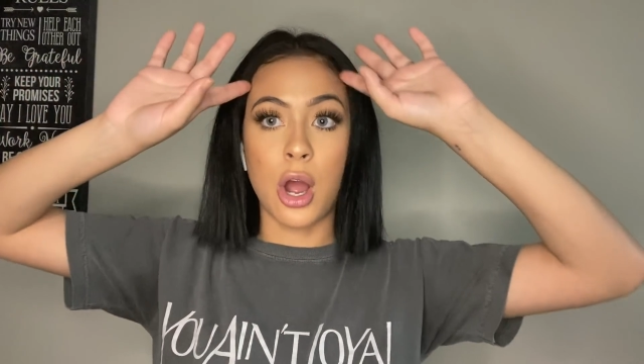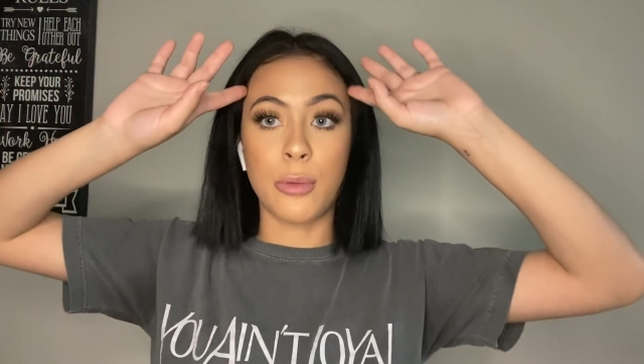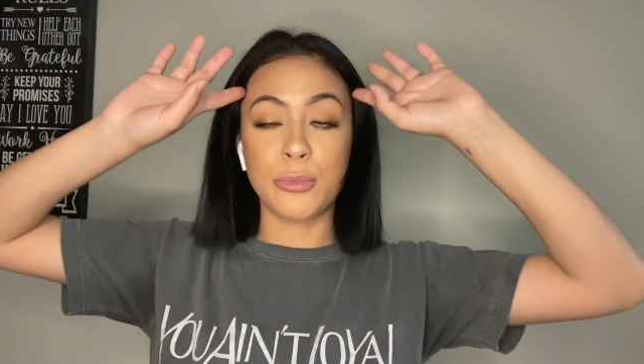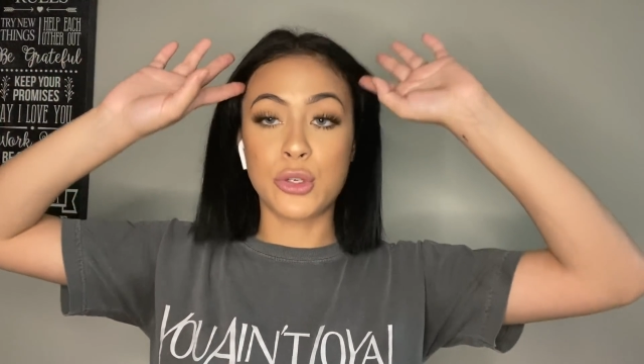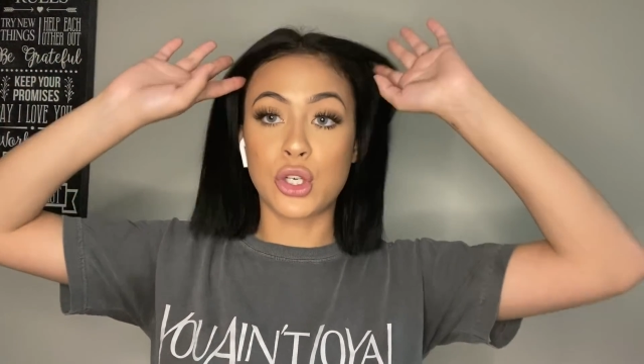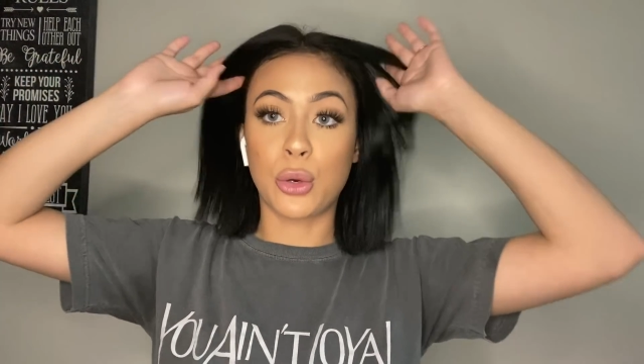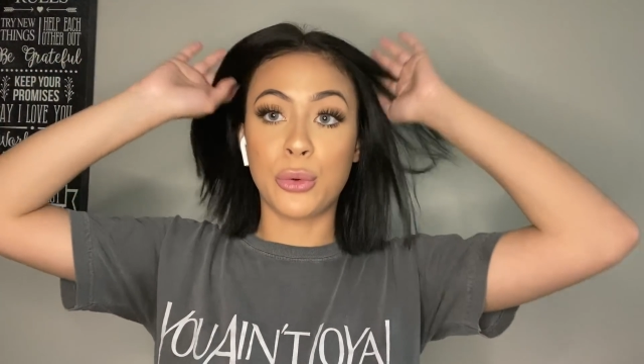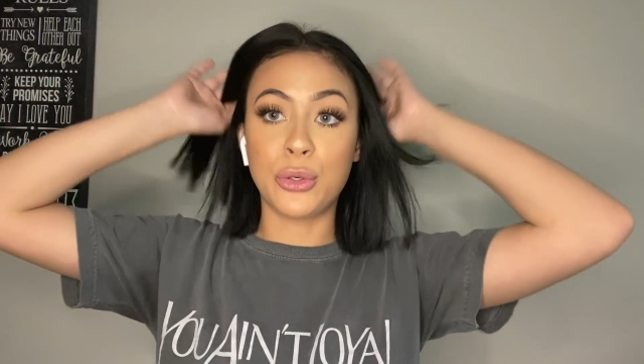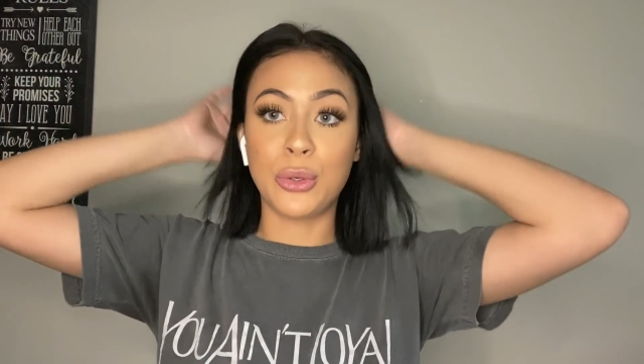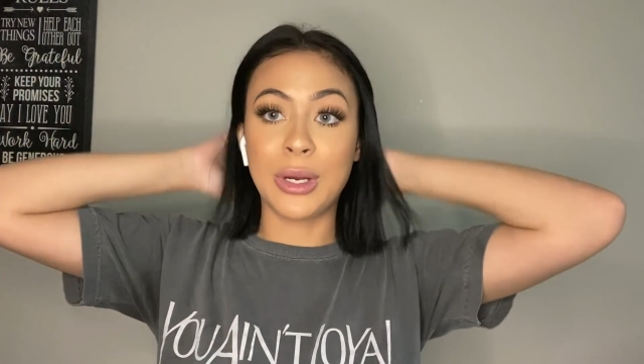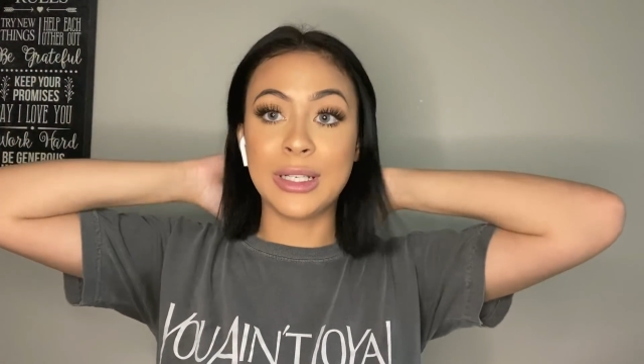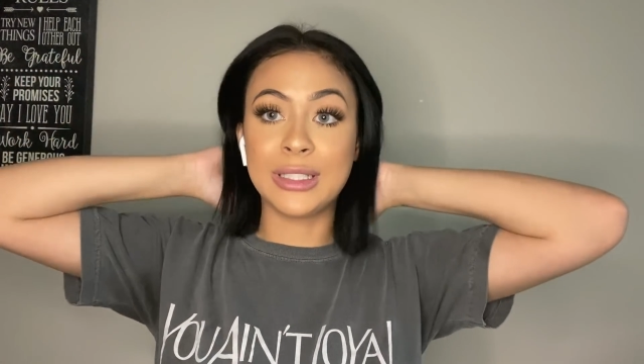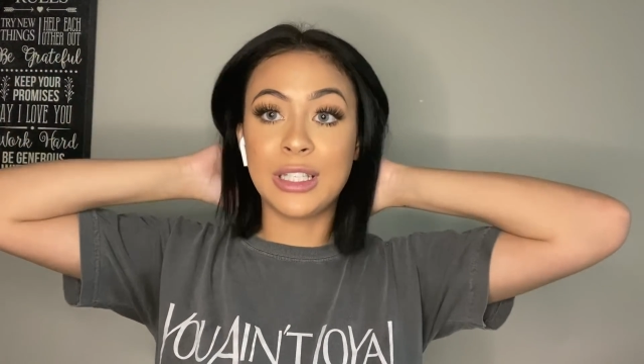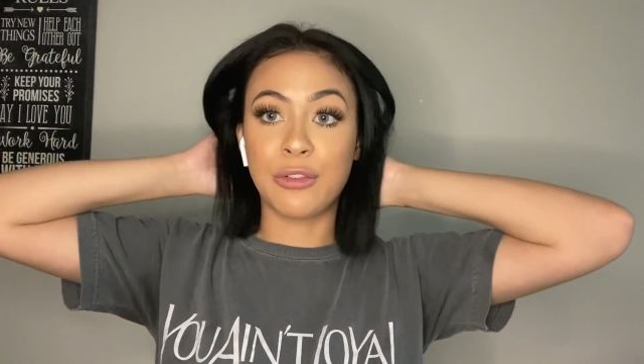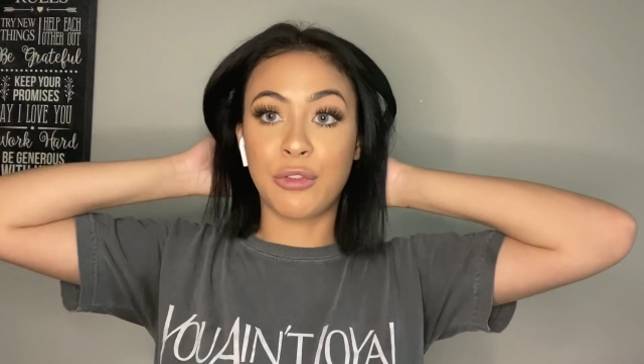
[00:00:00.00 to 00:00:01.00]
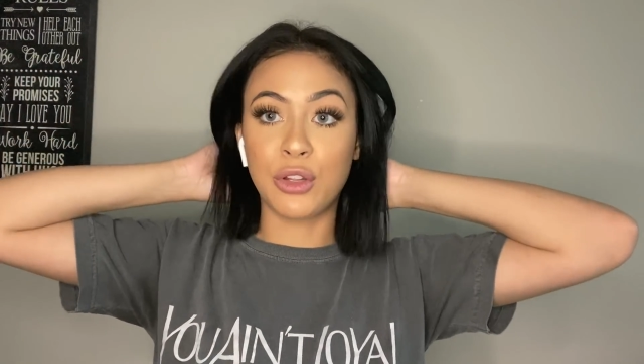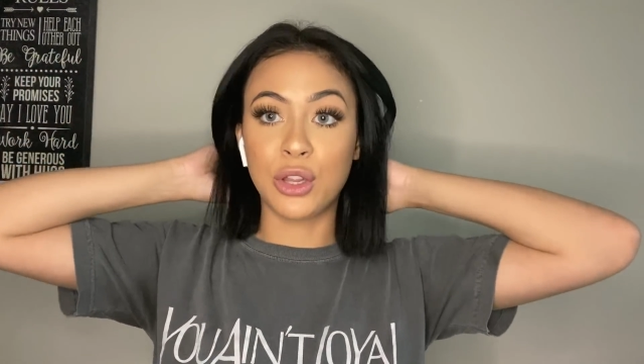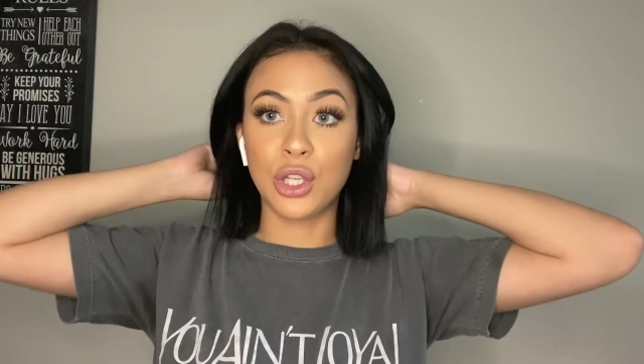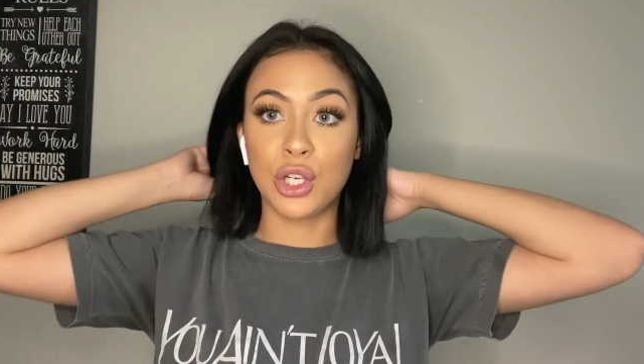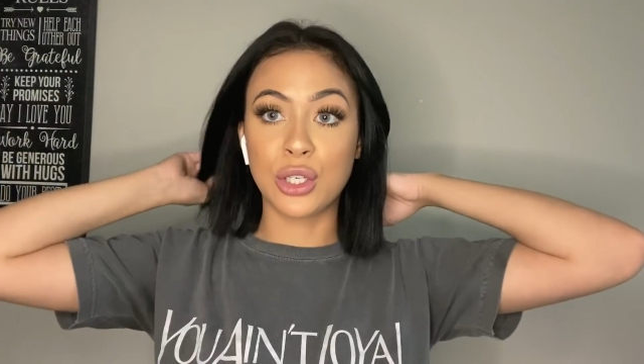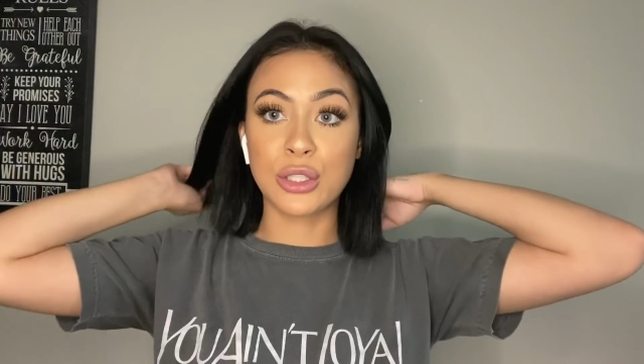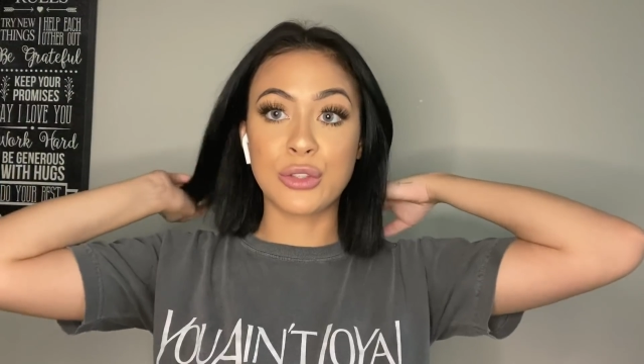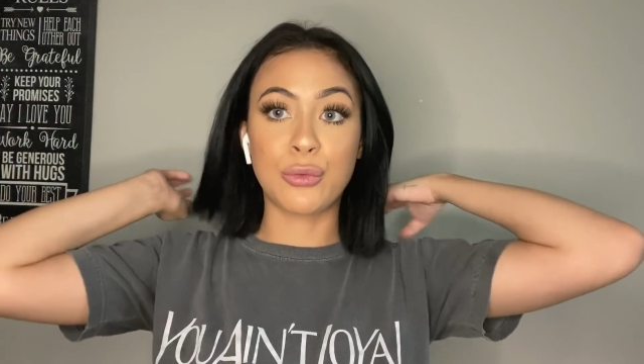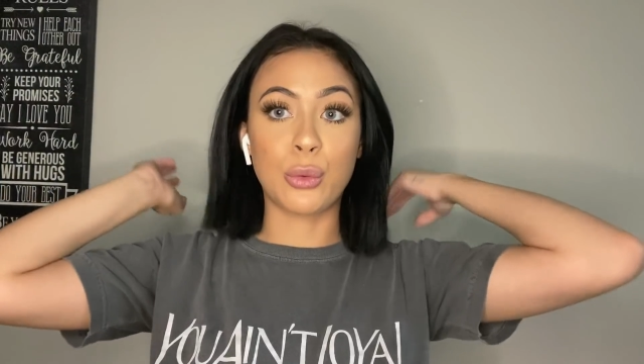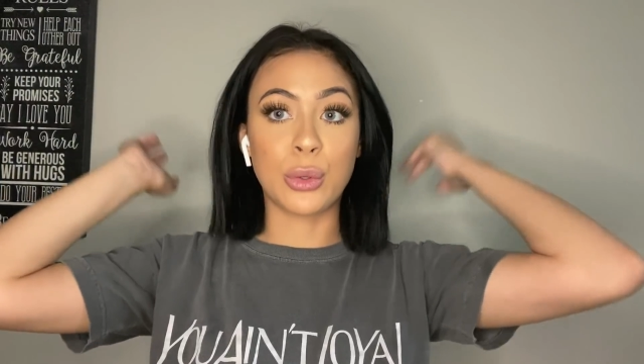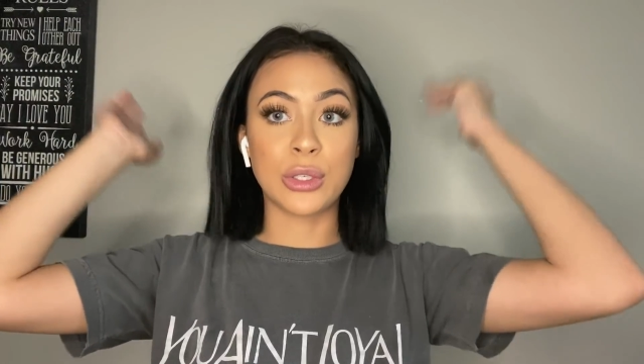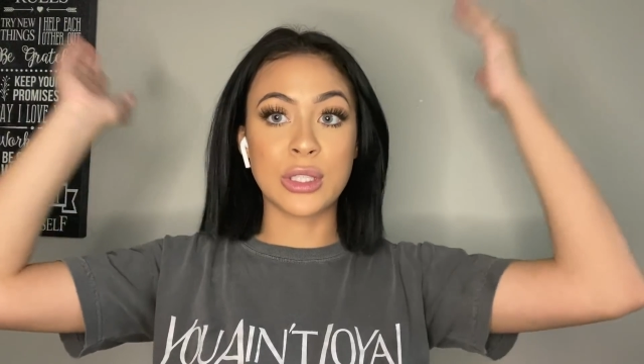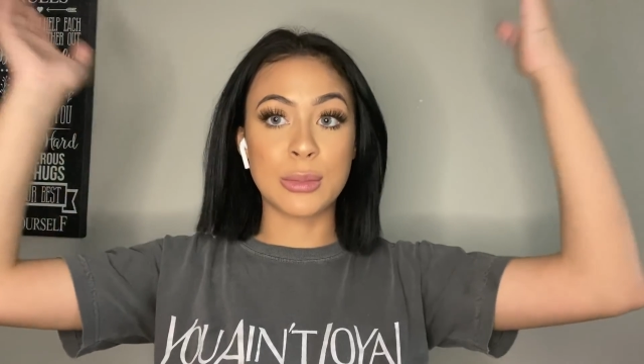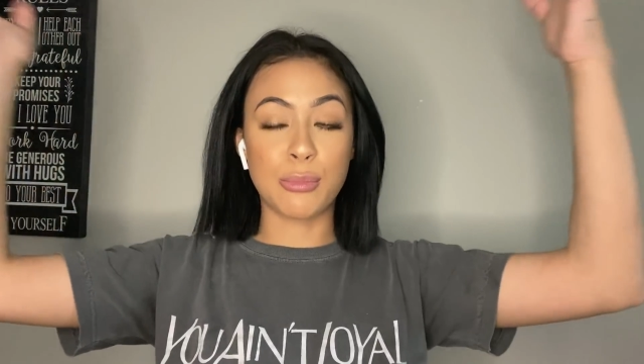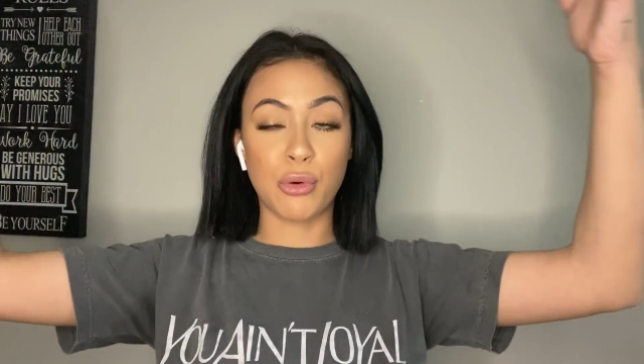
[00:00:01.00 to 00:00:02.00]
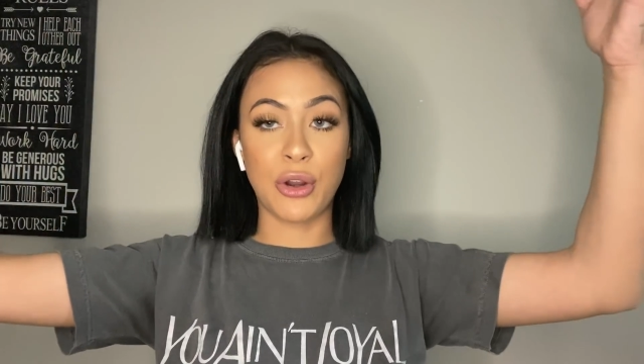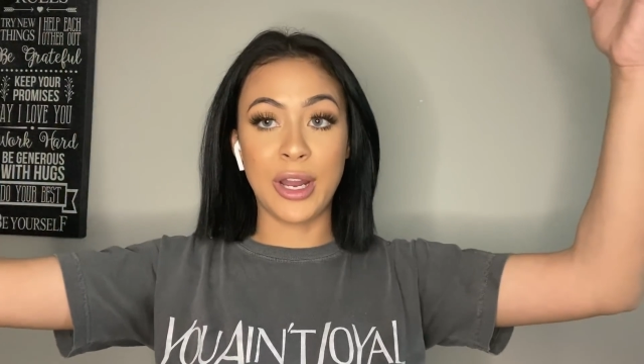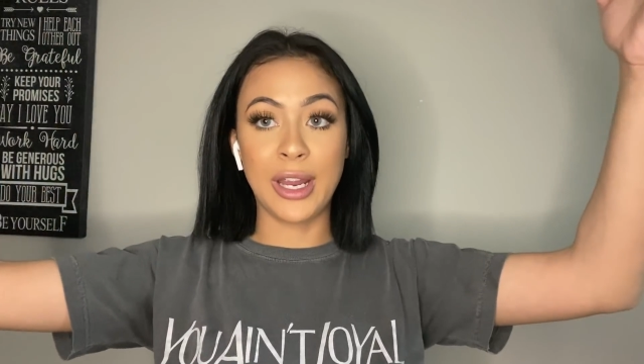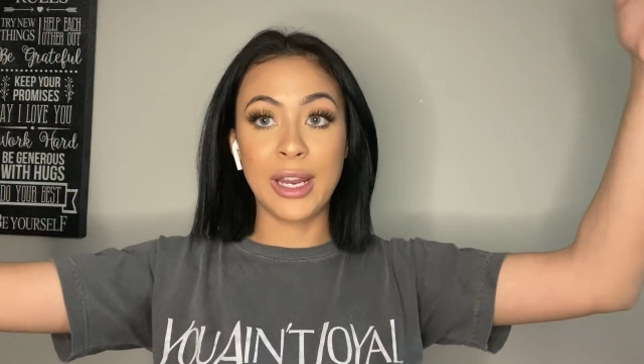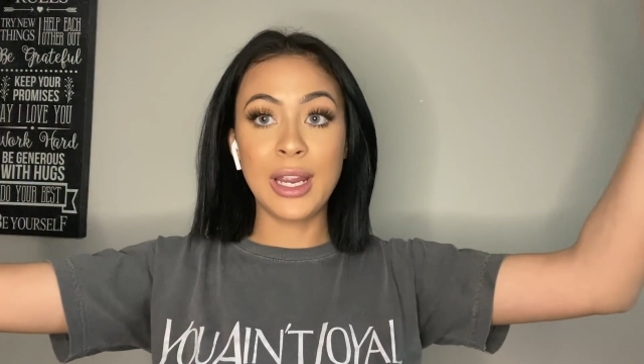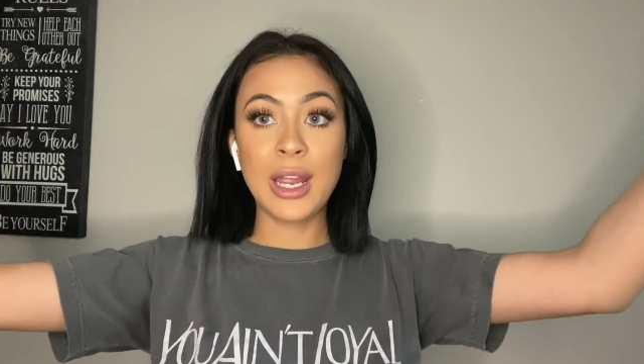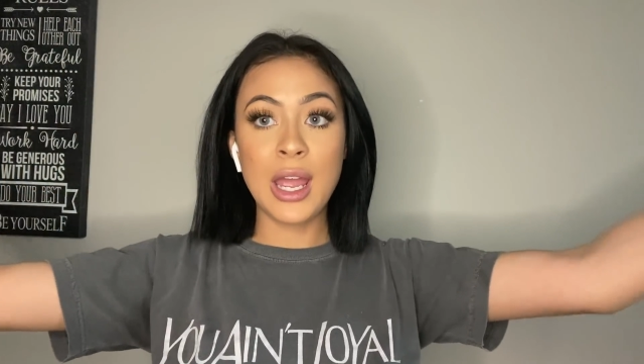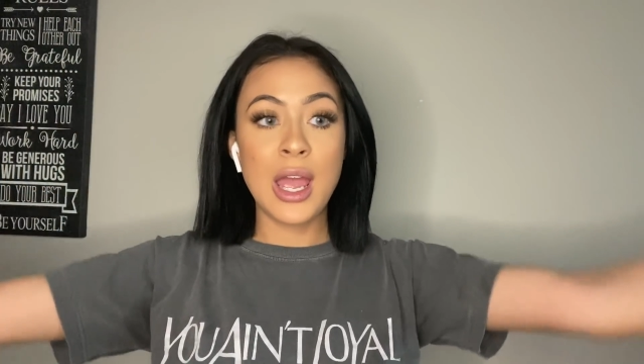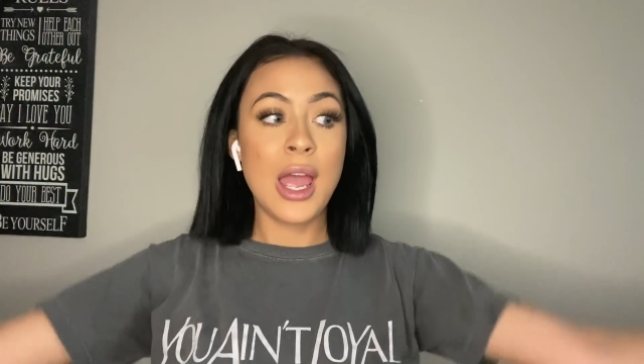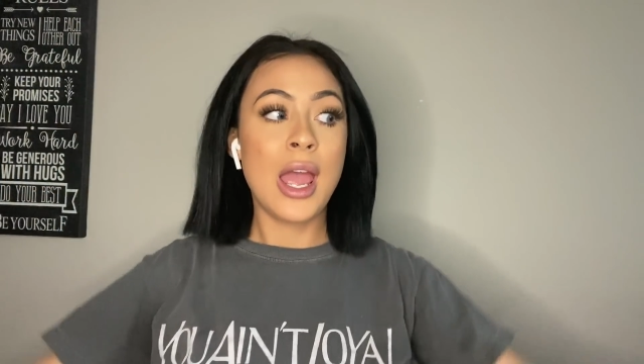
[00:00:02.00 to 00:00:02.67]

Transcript: showing you guys different looks for spring